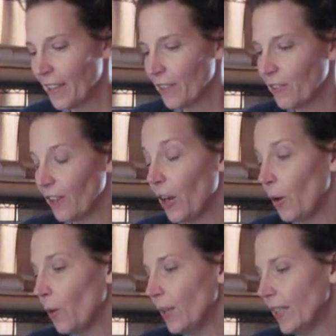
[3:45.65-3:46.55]

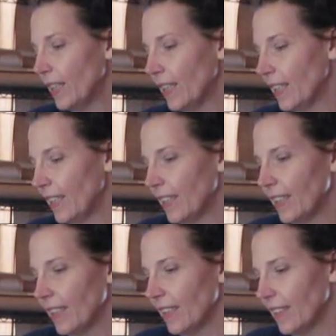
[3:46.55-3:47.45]
So
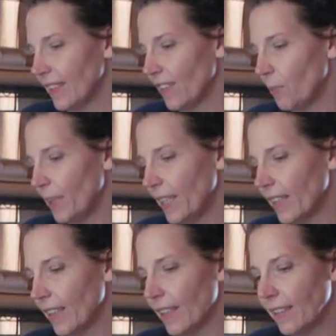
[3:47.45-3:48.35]
this being
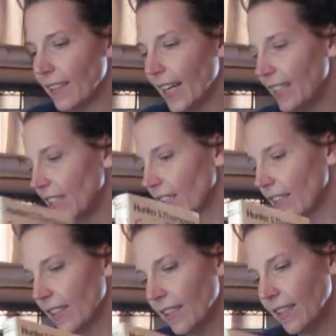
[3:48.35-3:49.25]
the
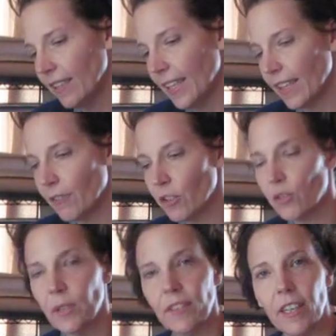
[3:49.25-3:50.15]
9-year
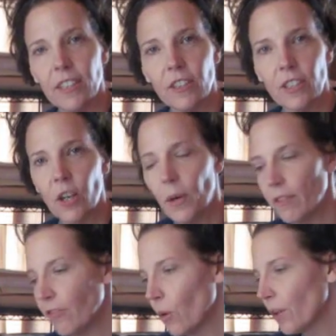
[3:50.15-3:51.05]
anniversary of Hunter going
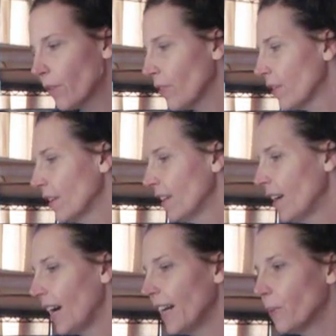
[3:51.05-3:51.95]
forth,
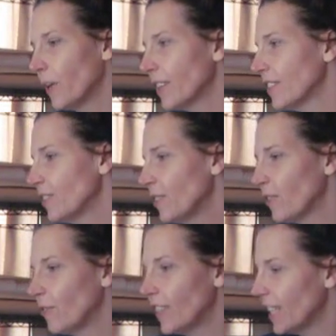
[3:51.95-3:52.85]
I wanted to do
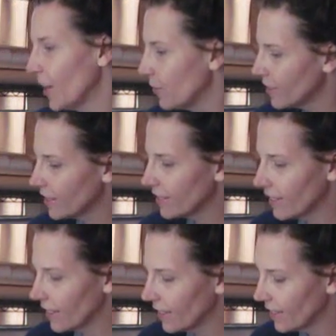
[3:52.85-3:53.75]
this video just
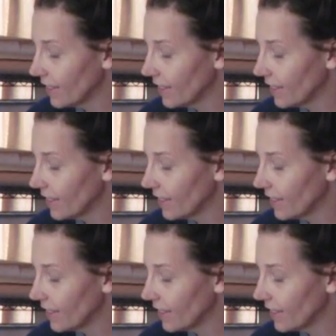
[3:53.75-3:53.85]
to